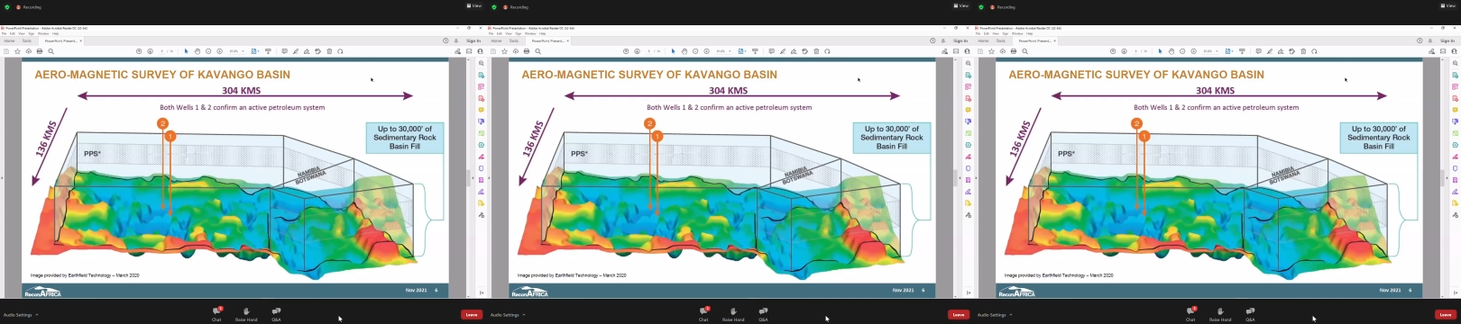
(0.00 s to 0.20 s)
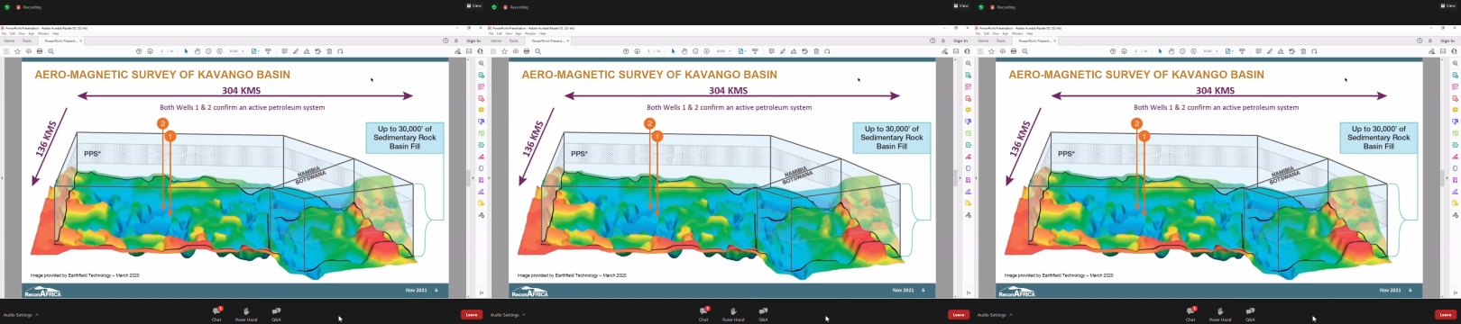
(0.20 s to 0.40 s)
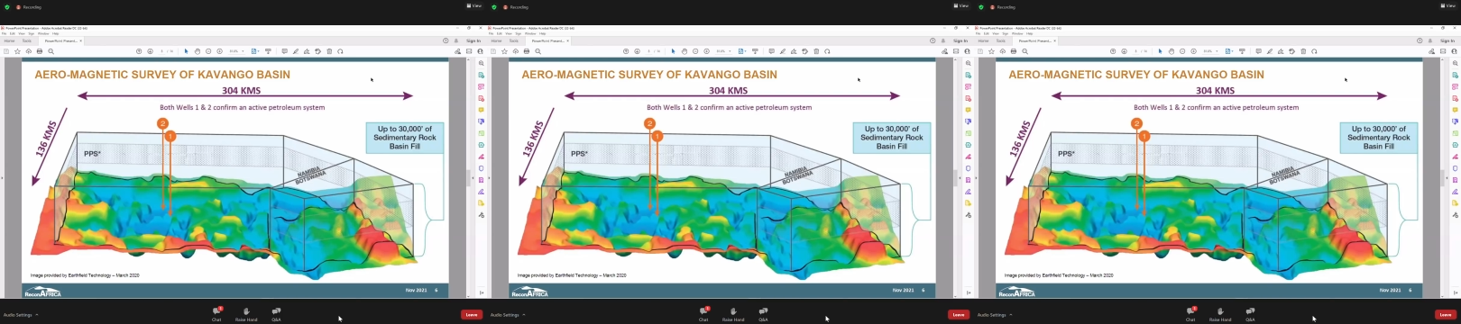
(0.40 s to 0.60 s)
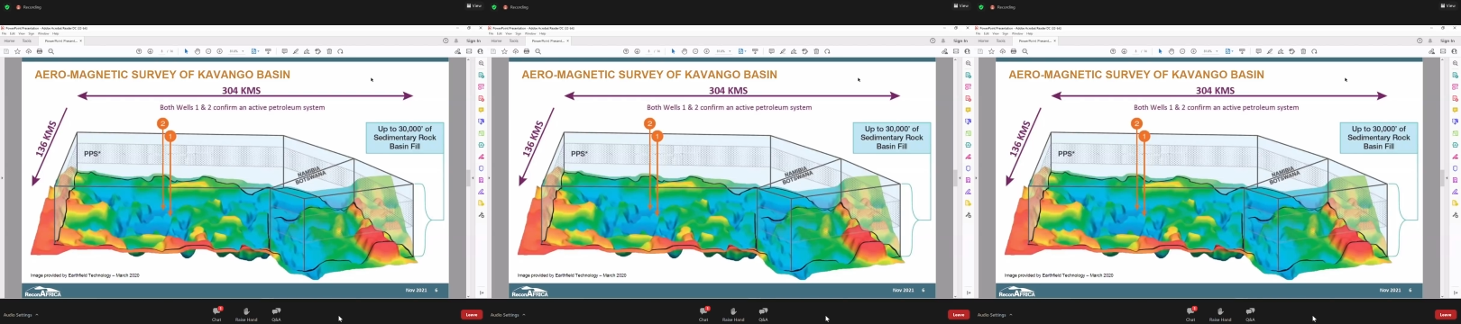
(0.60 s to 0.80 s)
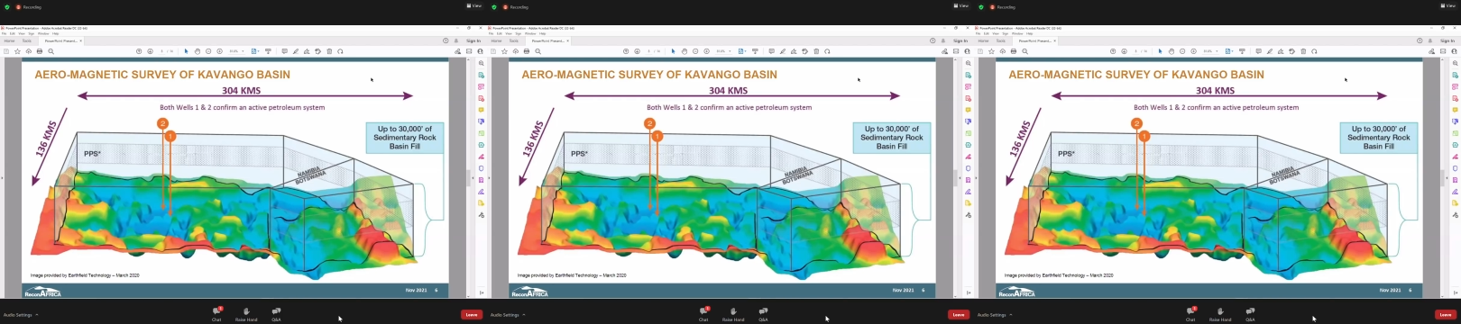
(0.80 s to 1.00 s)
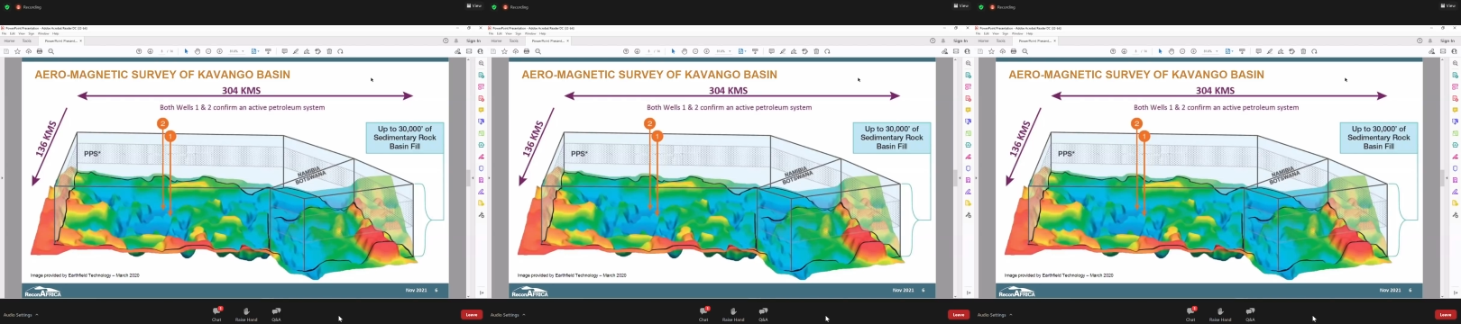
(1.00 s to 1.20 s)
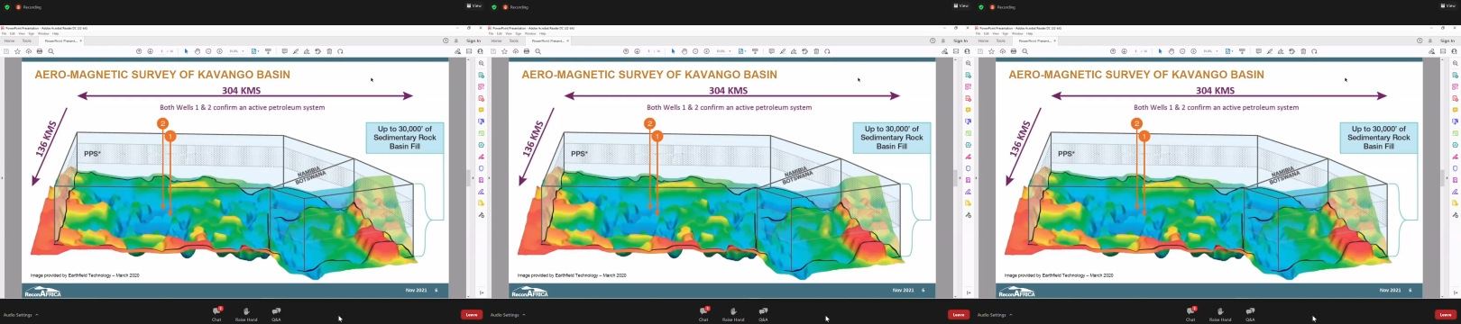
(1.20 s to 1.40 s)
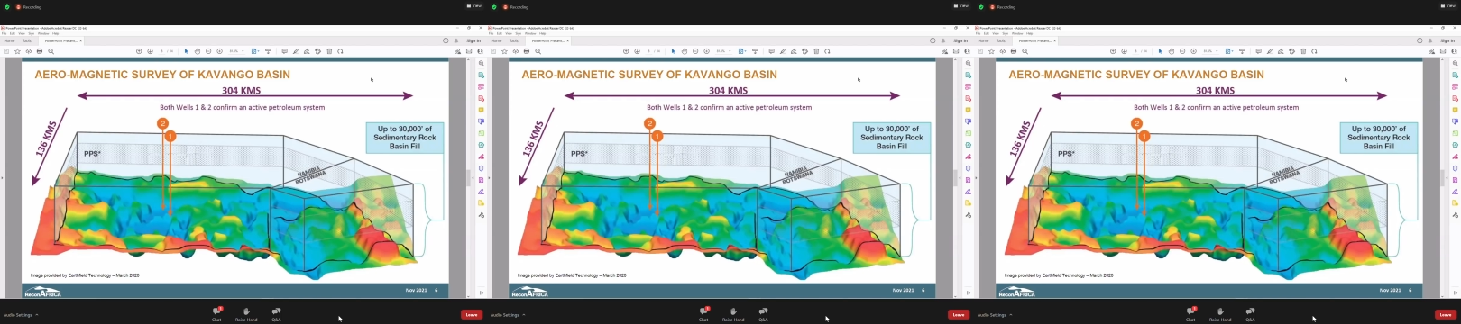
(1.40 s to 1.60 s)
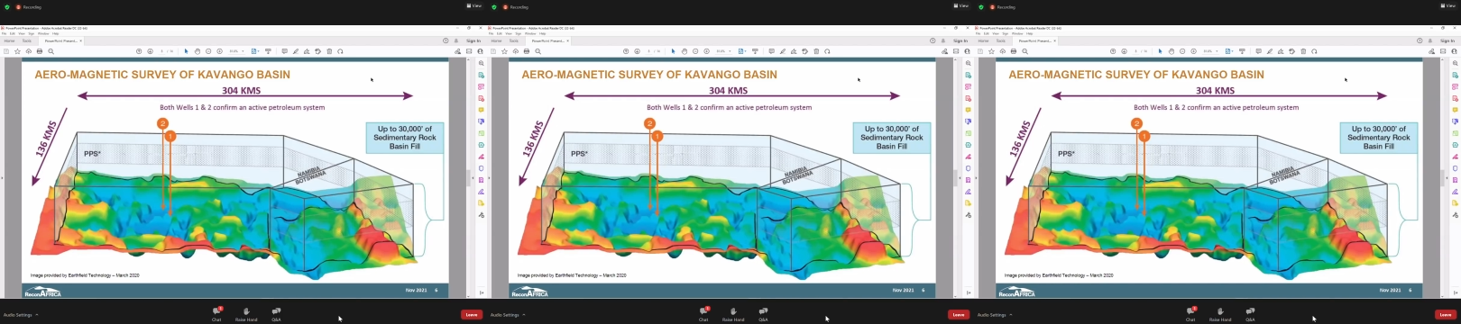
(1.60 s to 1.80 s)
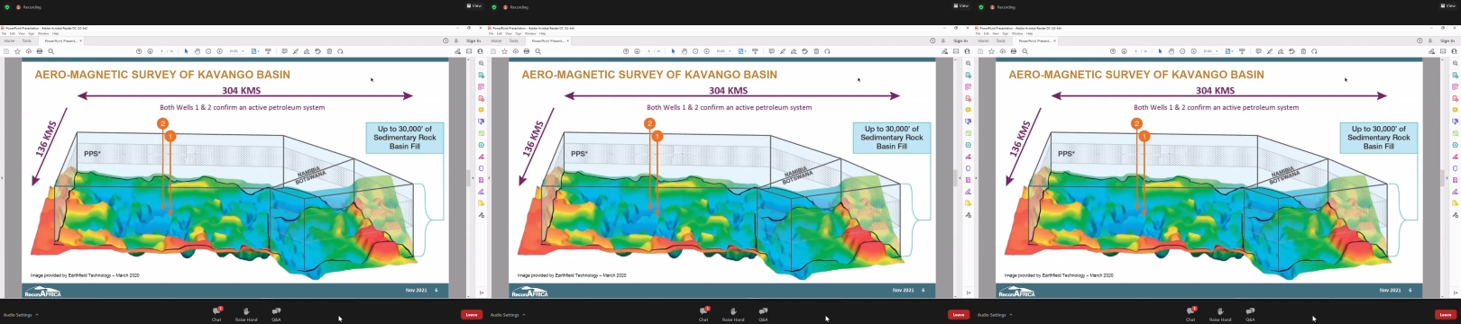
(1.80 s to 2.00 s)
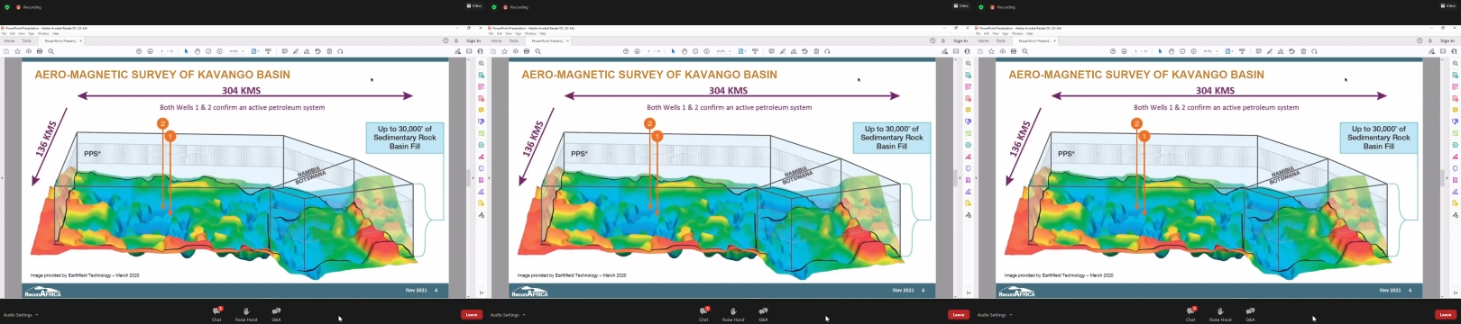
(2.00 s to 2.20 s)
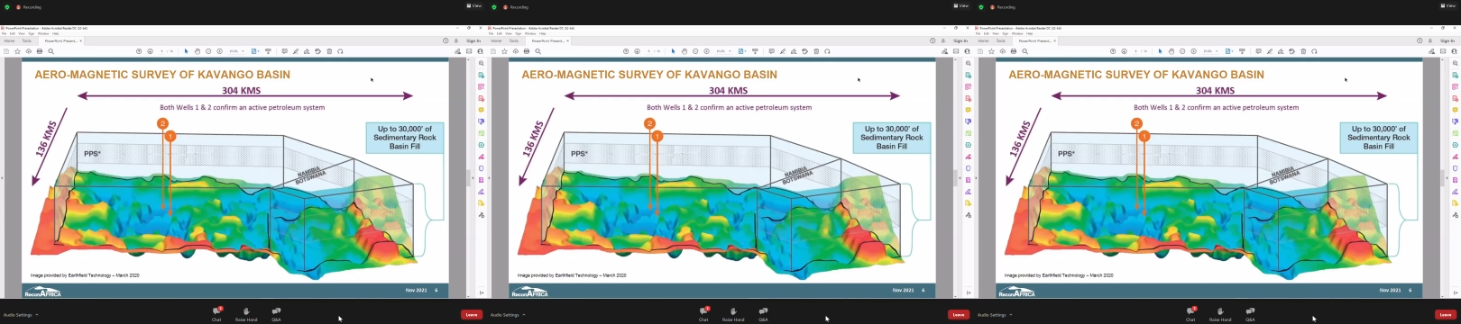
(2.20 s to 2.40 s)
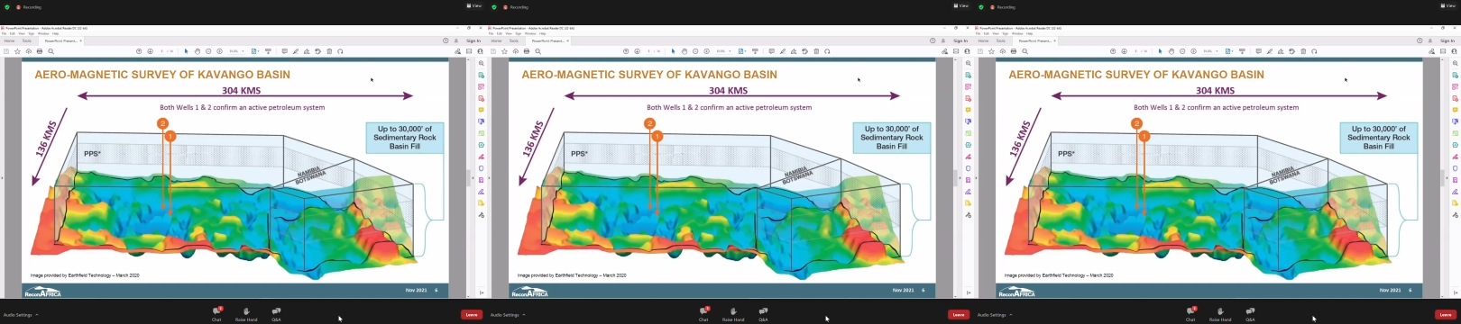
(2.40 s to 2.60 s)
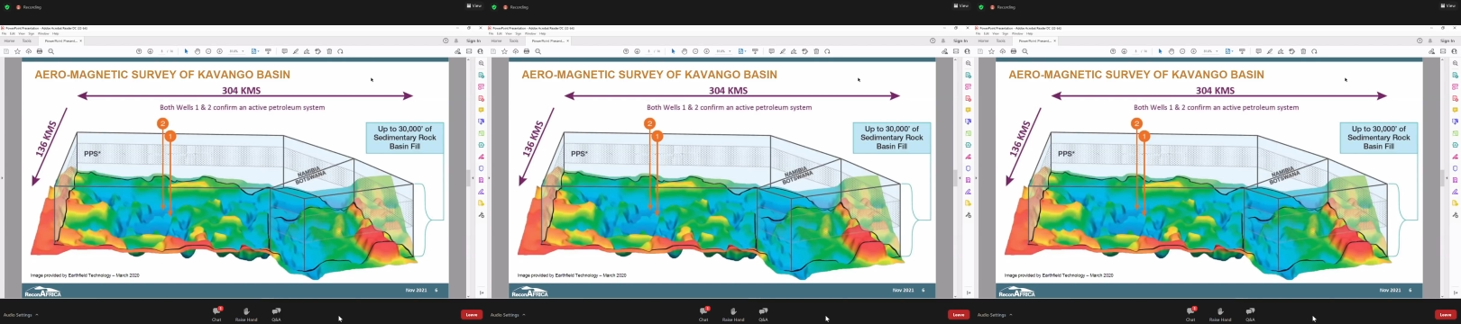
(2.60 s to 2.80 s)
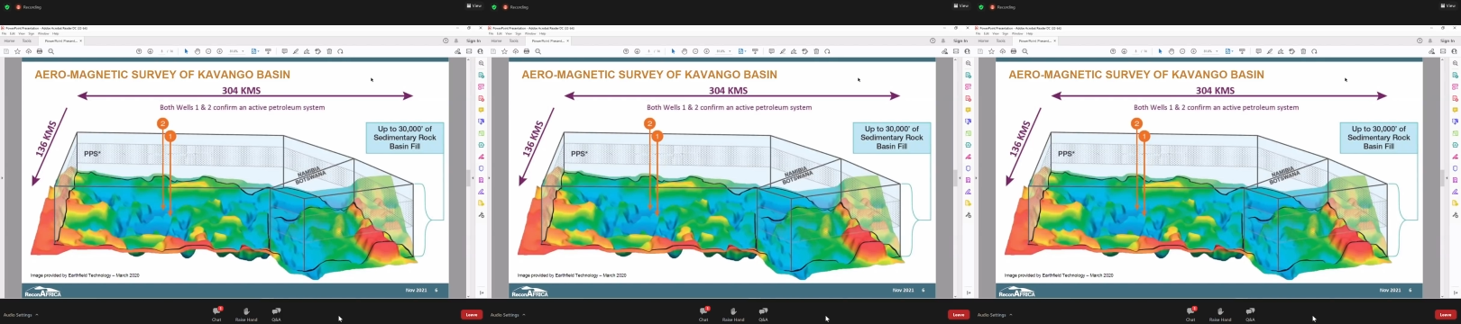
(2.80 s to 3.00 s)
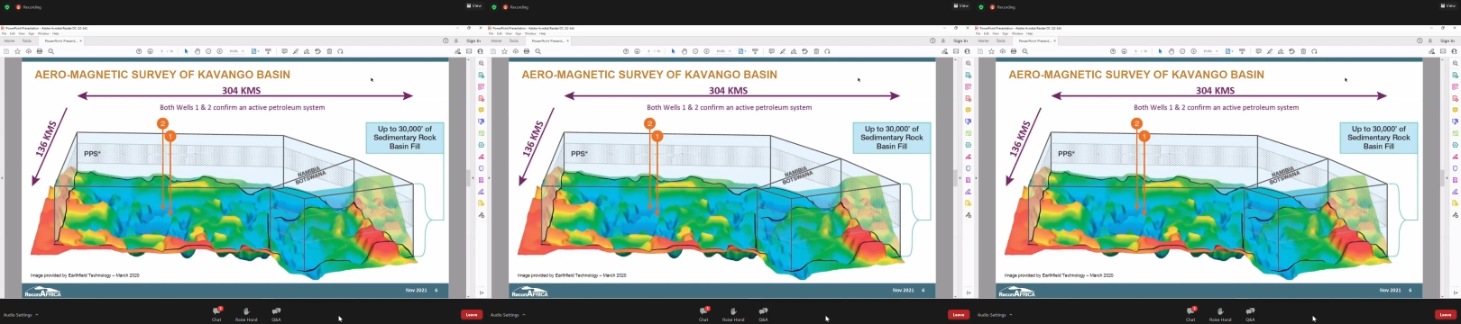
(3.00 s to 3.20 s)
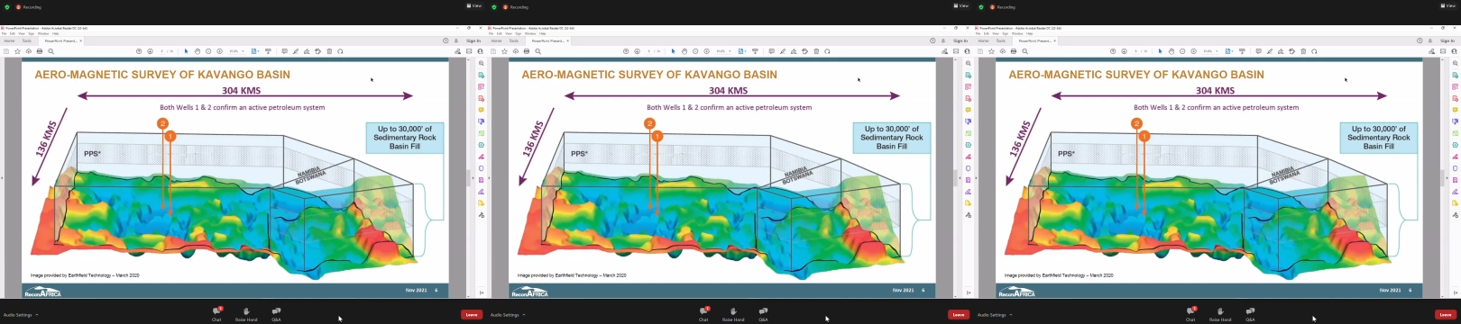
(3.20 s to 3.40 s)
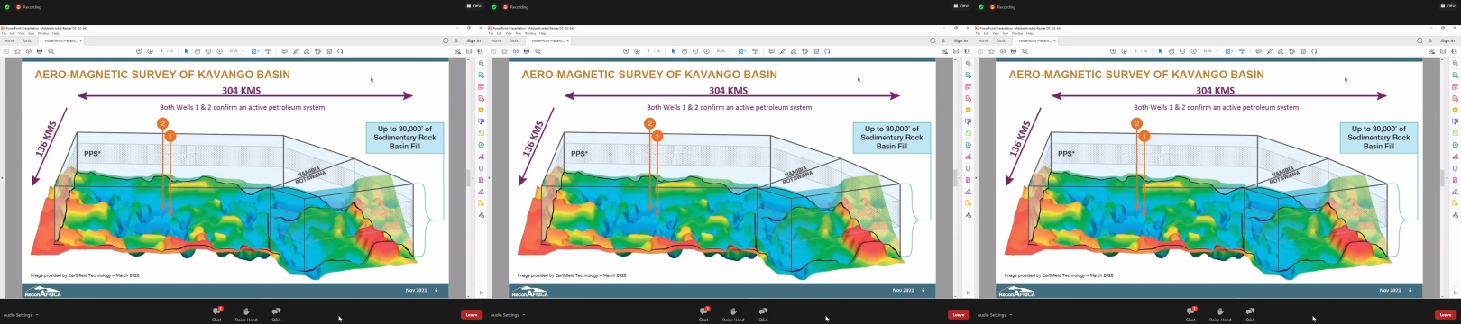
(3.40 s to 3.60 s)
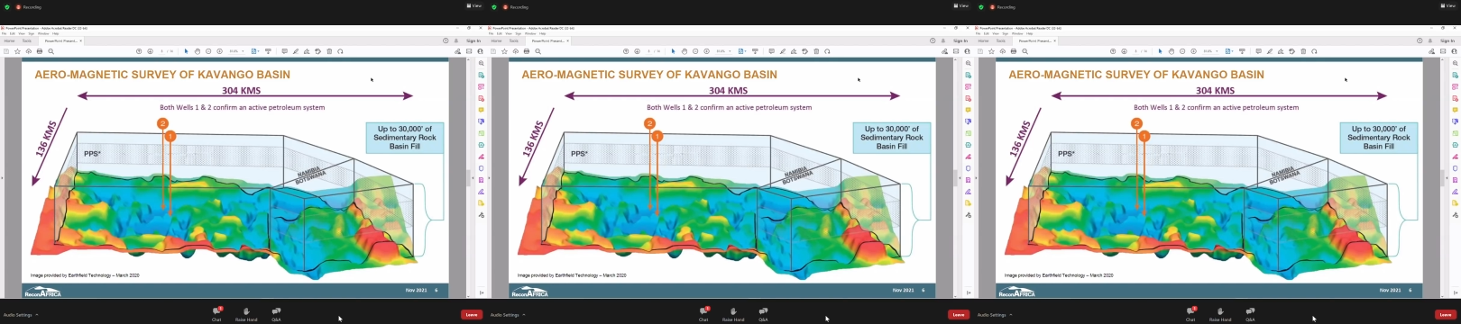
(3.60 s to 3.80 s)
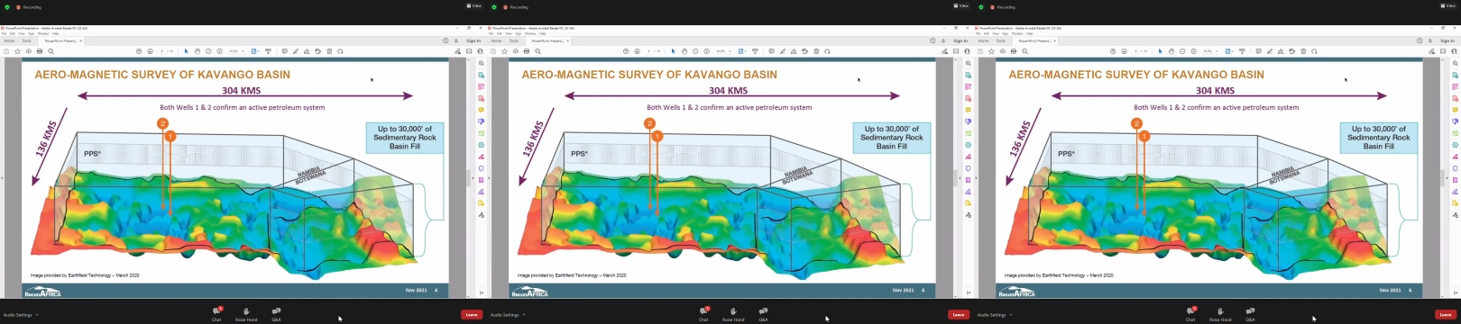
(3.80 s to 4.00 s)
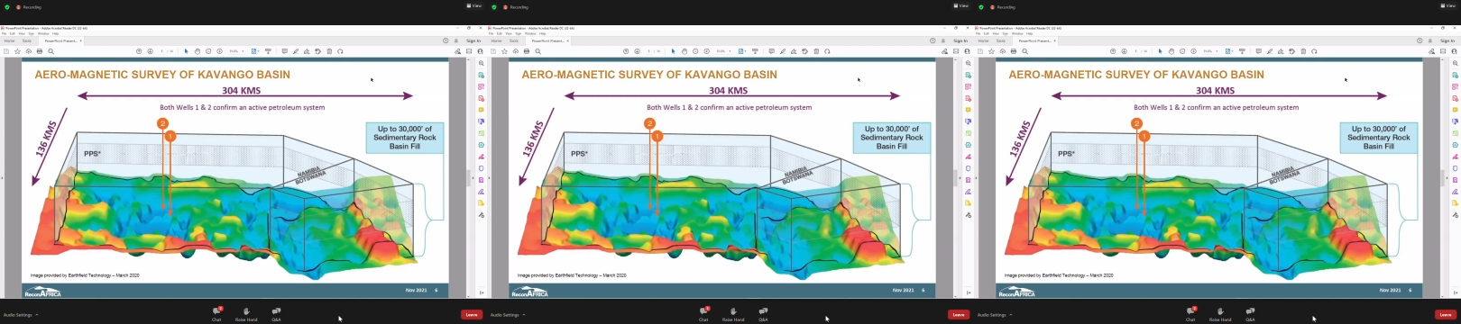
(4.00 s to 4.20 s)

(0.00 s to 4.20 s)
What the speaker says: (no speaker visible)